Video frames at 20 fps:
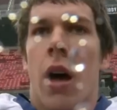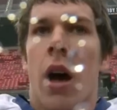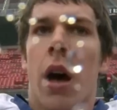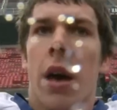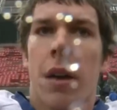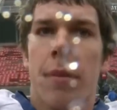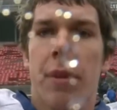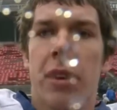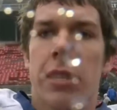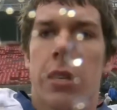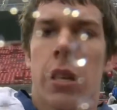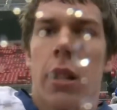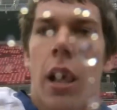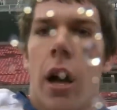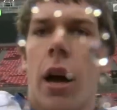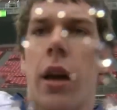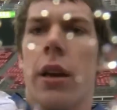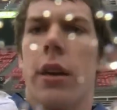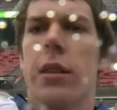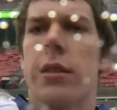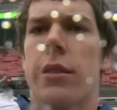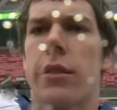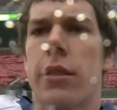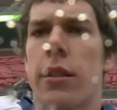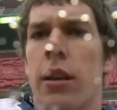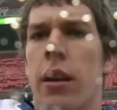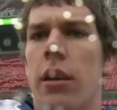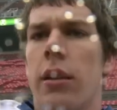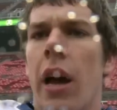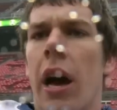Uh, he means a lot.
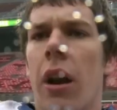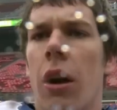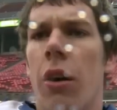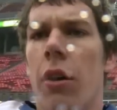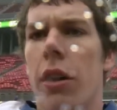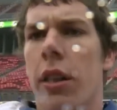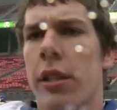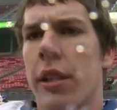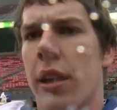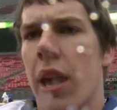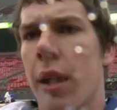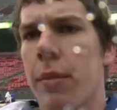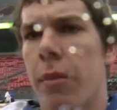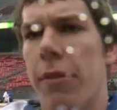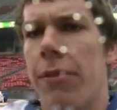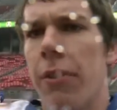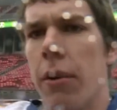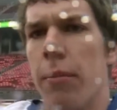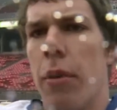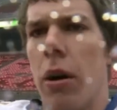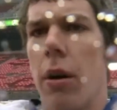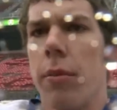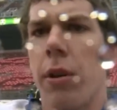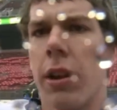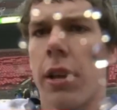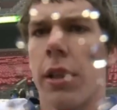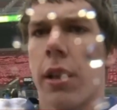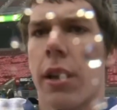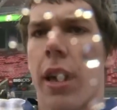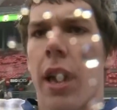He's not only in the game of football,
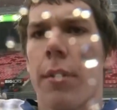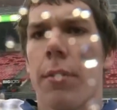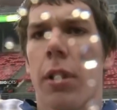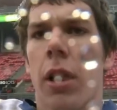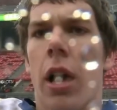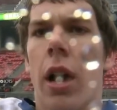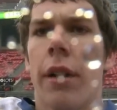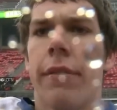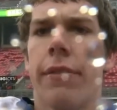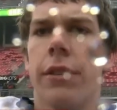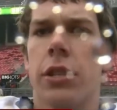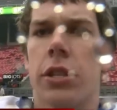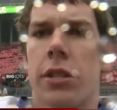but in the game of life.